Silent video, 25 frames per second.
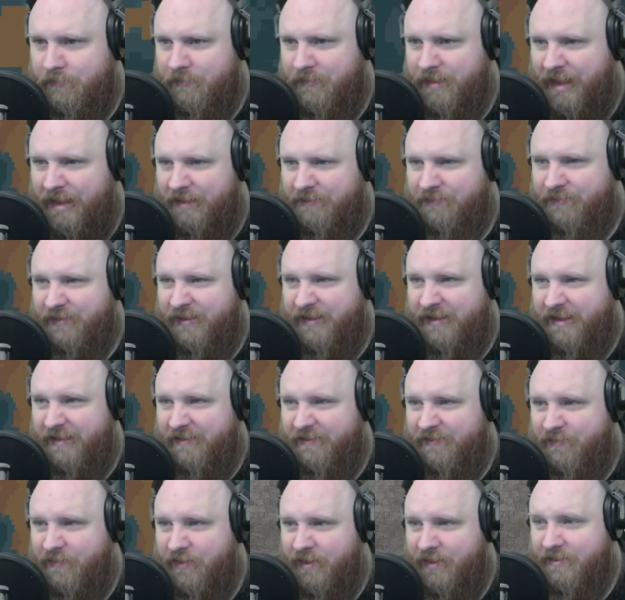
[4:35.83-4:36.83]
I think
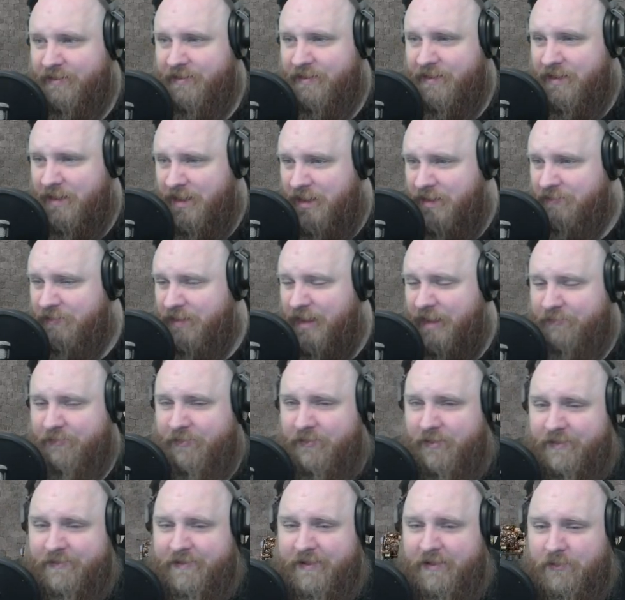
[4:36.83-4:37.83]
that's fine. We have
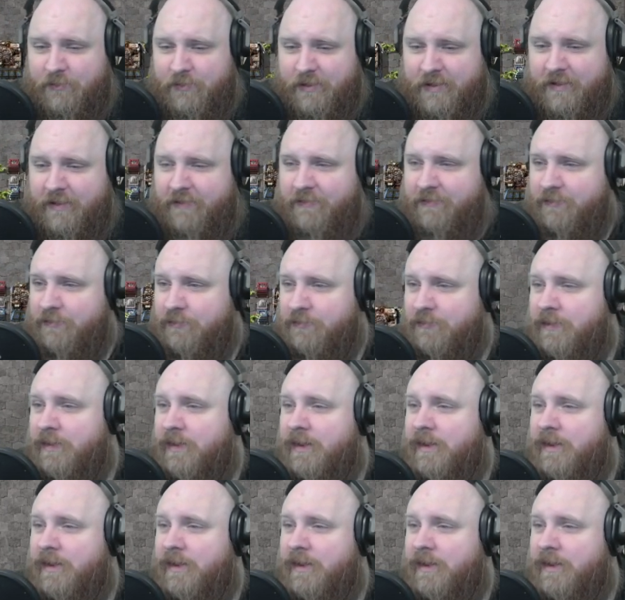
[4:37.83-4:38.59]
to take a look at that soon.